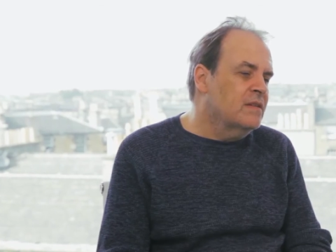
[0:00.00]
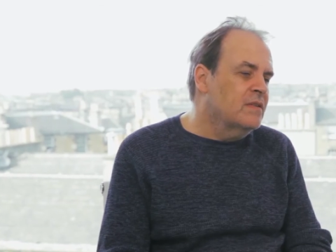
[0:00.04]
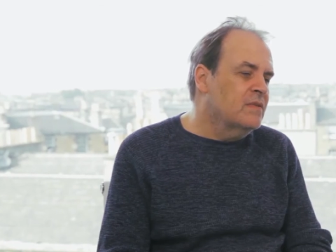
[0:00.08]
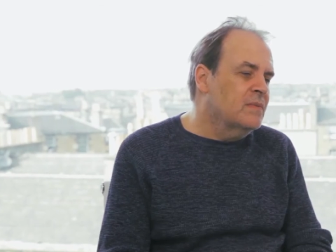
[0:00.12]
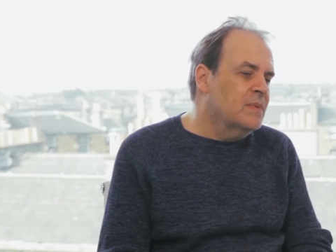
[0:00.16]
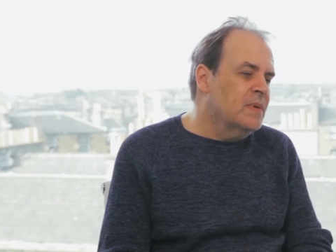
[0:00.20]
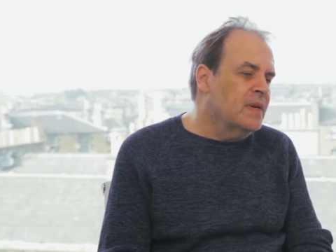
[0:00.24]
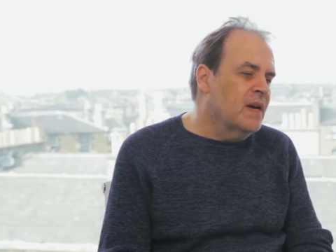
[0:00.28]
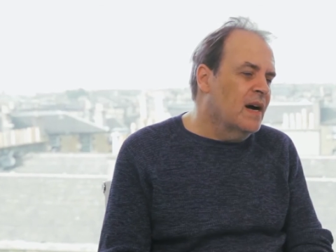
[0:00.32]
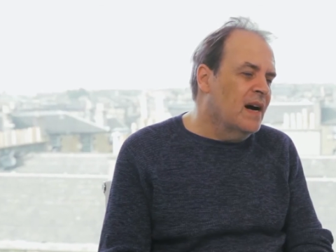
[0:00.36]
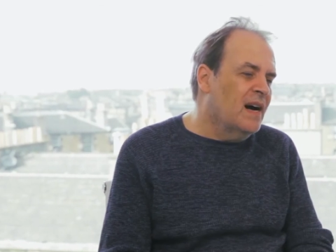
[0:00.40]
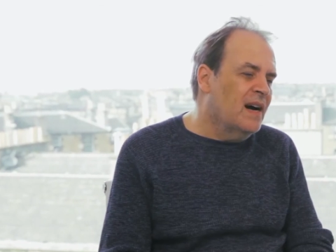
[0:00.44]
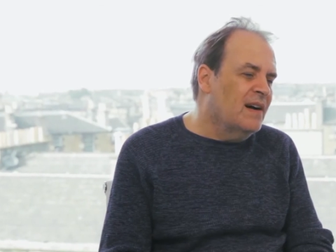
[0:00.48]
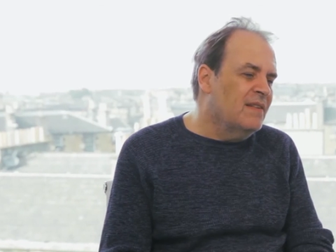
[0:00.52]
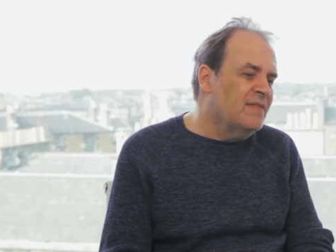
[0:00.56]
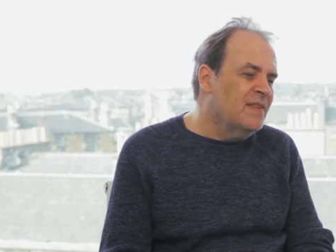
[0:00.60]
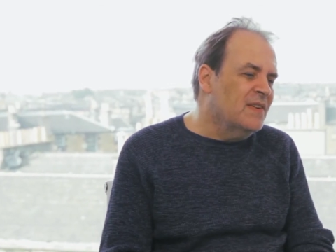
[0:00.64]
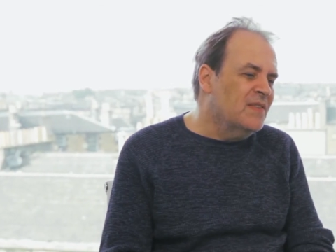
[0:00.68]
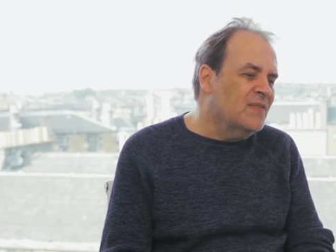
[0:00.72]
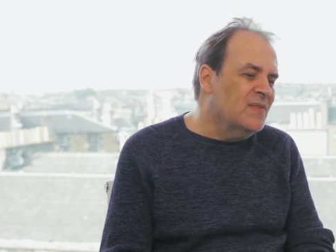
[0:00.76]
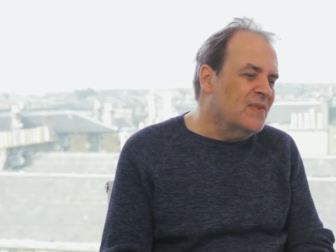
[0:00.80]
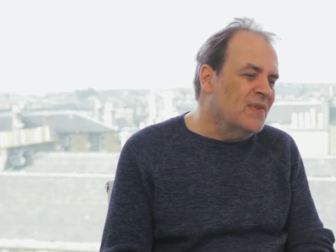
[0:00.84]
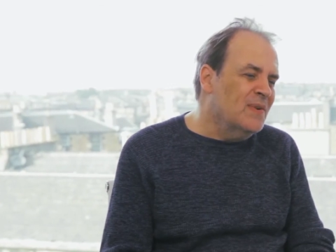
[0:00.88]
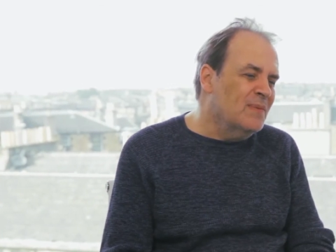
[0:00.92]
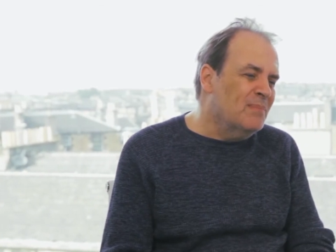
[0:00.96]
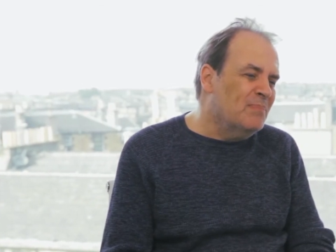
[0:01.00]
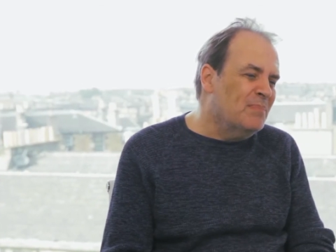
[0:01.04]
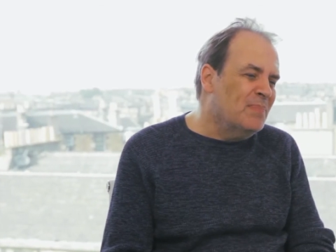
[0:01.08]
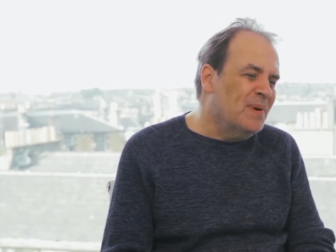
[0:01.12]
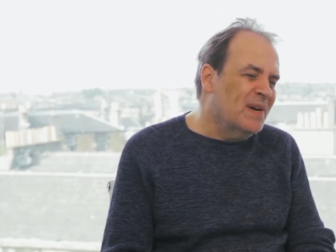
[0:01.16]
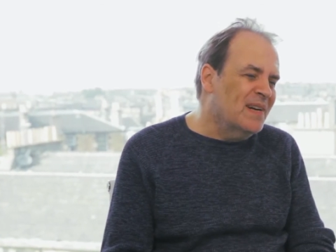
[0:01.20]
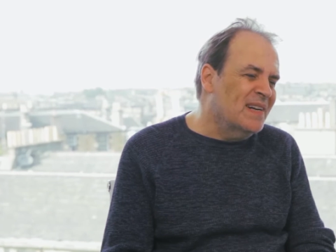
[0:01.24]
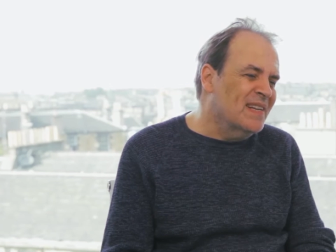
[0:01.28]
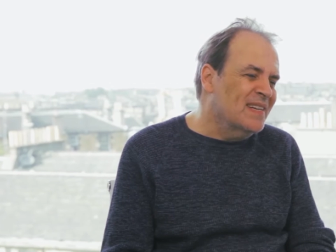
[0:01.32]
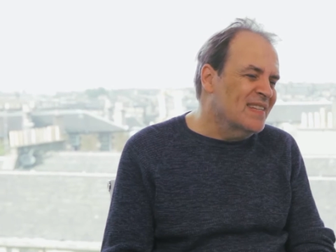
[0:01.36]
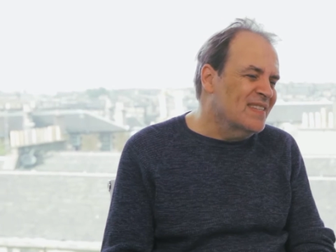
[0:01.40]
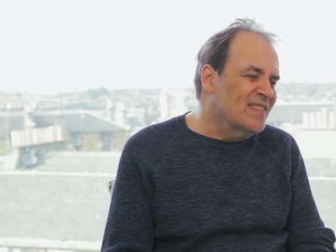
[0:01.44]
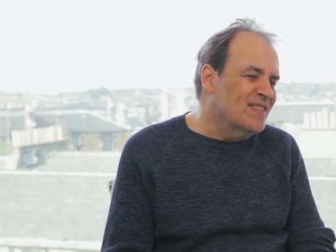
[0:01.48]
we have a real
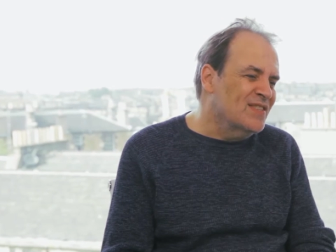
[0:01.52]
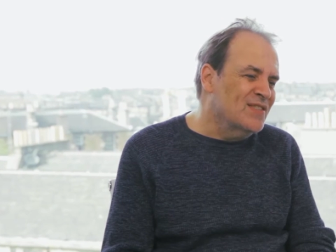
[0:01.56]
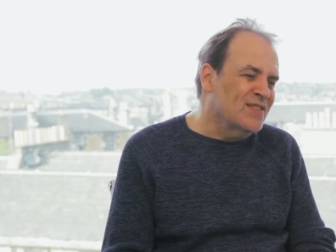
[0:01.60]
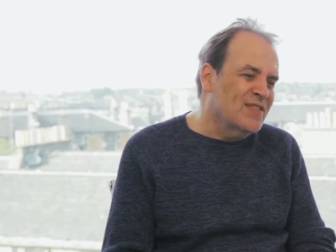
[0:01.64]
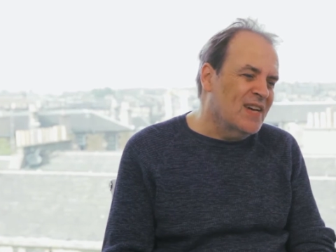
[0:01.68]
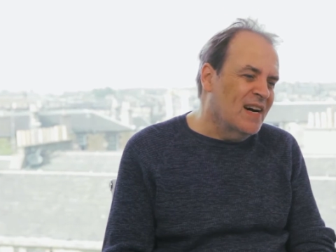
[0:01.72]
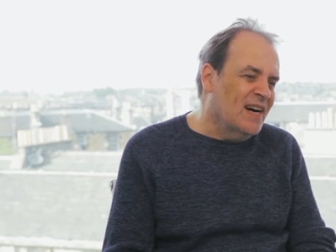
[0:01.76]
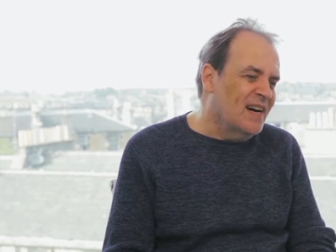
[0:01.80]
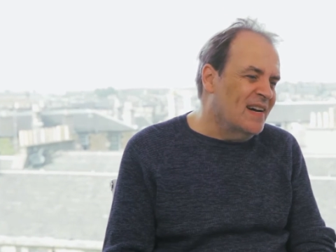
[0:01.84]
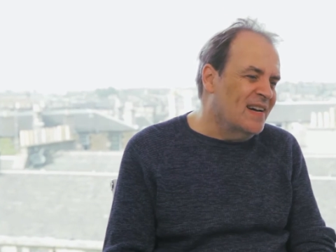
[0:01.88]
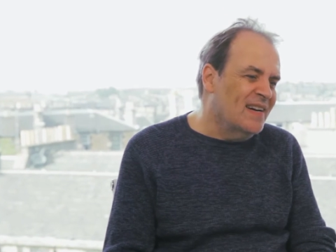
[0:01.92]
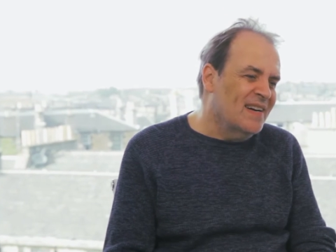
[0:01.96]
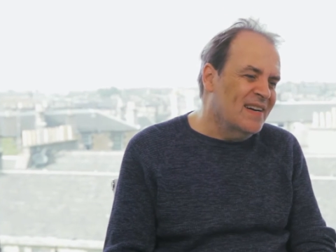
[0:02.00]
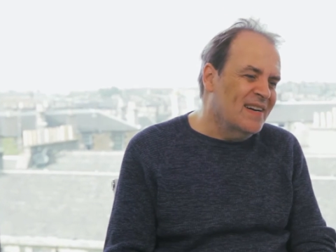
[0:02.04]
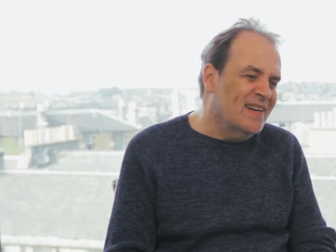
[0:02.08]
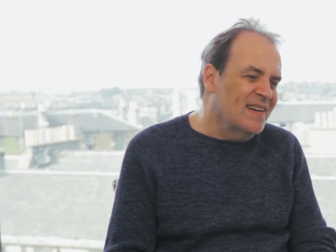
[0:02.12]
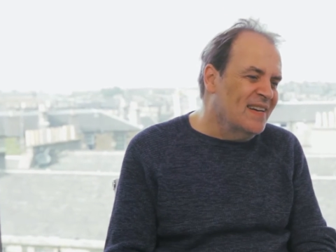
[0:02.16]
burning desire